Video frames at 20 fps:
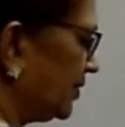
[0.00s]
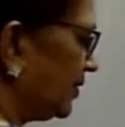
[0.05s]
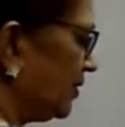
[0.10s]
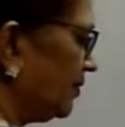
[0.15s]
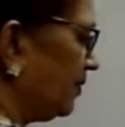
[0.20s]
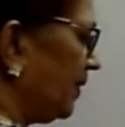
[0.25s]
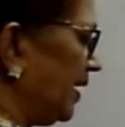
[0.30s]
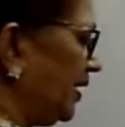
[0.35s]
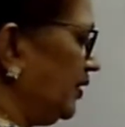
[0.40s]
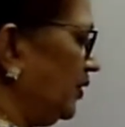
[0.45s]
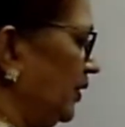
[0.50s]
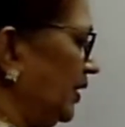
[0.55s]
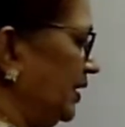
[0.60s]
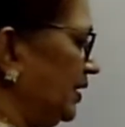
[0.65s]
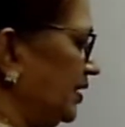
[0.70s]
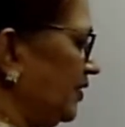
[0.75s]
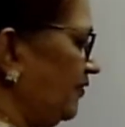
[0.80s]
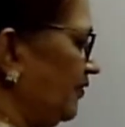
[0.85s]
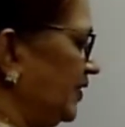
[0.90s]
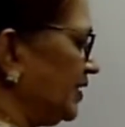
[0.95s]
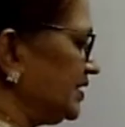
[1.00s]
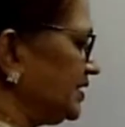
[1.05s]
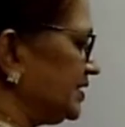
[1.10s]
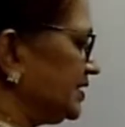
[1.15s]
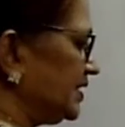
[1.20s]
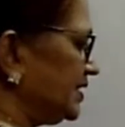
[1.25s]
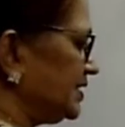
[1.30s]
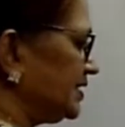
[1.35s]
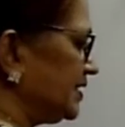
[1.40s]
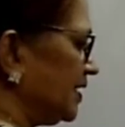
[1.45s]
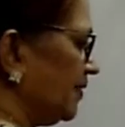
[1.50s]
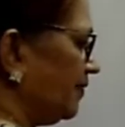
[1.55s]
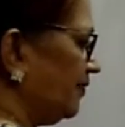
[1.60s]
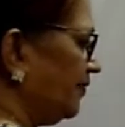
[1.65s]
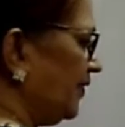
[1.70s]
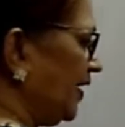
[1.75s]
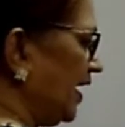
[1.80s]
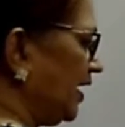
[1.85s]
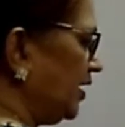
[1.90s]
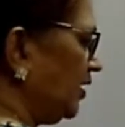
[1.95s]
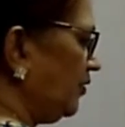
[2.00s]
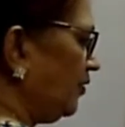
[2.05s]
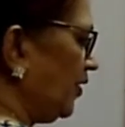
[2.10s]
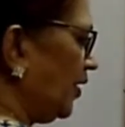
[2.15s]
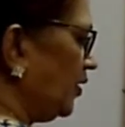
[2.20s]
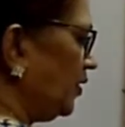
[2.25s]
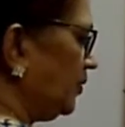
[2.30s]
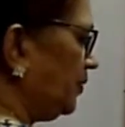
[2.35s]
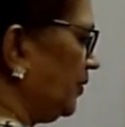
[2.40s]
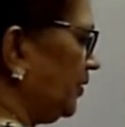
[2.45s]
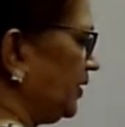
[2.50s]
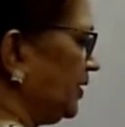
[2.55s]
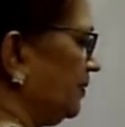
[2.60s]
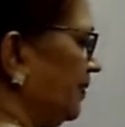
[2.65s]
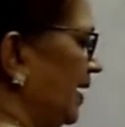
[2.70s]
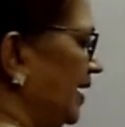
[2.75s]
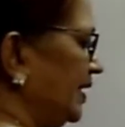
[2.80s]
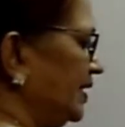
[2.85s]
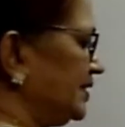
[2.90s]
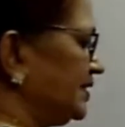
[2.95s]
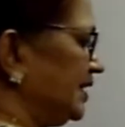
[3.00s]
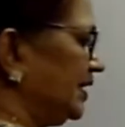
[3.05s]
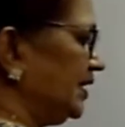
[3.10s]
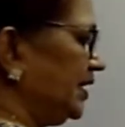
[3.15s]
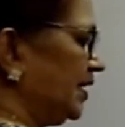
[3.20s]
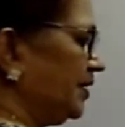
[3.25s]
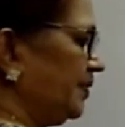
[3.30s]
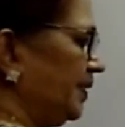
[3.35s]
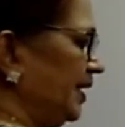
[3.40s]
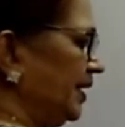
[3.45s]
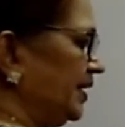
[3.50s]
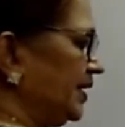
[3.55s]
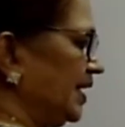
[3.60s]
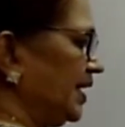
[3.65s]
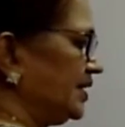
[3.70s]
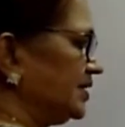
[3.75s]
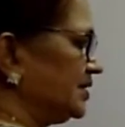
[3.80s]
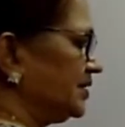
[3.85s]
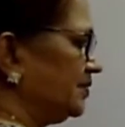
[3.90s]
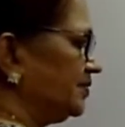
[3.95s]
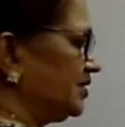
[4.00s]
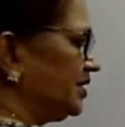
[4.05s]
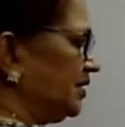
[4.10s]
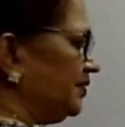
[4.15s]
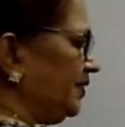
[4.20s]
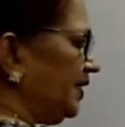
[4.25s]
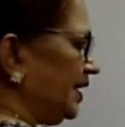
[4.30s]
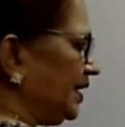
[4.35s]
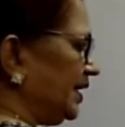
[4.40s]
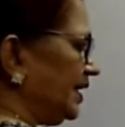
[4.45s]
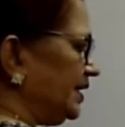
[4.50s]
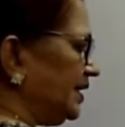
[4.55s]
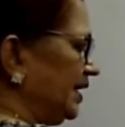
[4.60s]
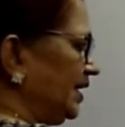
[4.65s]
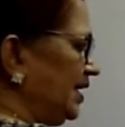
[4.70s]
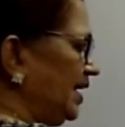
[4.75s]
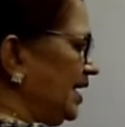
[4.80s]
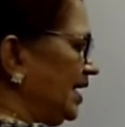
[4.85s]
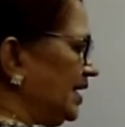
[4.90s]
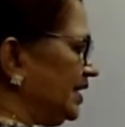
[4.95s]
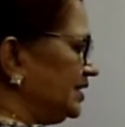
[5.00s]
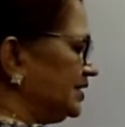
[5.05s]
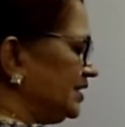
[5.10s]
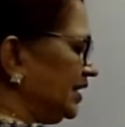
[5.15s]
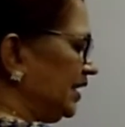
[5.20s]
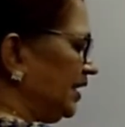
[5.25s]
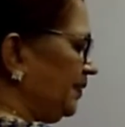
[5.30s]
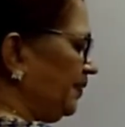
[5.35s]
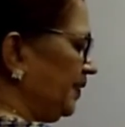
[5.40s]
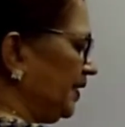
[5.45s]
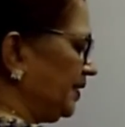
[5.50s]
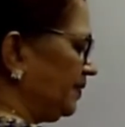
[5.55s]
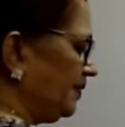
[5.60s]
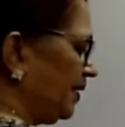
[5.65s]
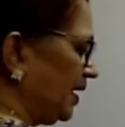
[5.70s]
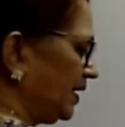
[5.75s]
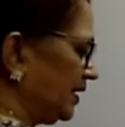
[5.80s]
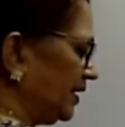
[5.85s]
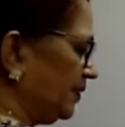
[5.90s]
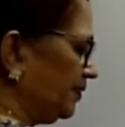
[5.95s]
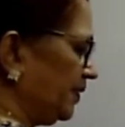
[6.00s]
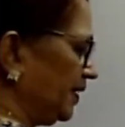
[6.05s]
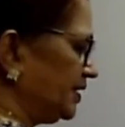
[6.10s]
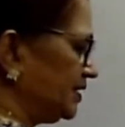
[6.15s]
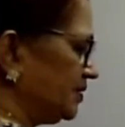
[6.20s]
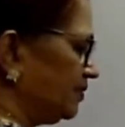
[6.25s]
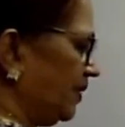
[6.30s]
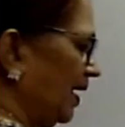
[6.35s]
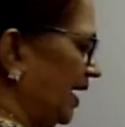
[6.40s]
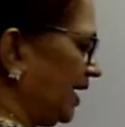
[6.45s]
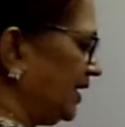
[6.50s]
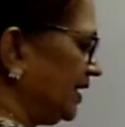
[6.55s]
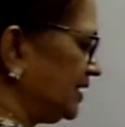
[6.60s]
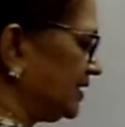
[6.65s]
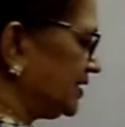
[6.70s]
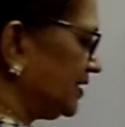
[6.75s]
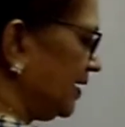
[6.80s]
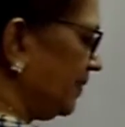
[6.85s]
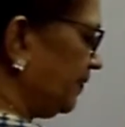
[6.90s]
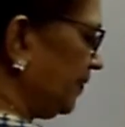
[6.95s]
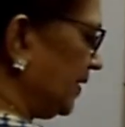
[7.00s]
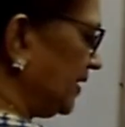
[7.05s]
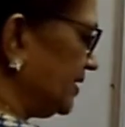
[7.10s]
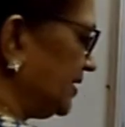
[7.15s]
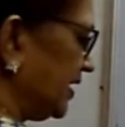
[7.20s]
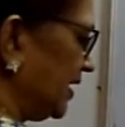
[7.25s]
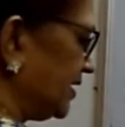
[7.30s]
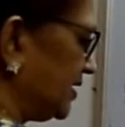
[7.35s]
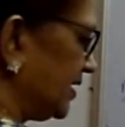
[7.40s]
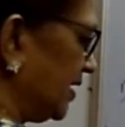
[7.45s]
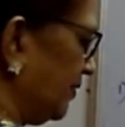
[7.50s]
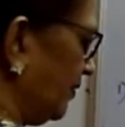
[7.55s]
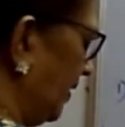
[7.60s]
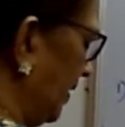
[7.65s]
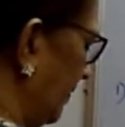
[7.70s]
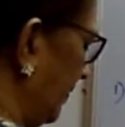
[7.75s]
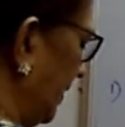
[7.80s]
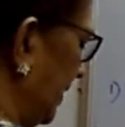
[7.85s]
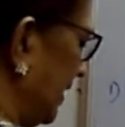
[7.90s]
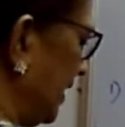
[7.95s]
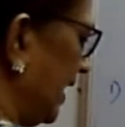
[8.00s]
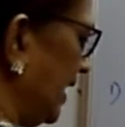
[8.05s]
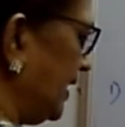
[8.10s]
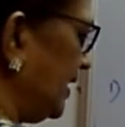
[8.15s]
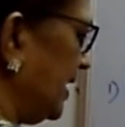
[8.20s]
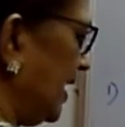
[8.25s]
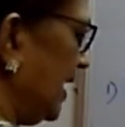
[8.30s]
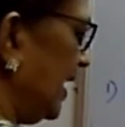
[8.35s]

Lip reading: By doing the first step, value of output minus intermediate consumption, we are getting GDP at market price. Minus depreciation, we will get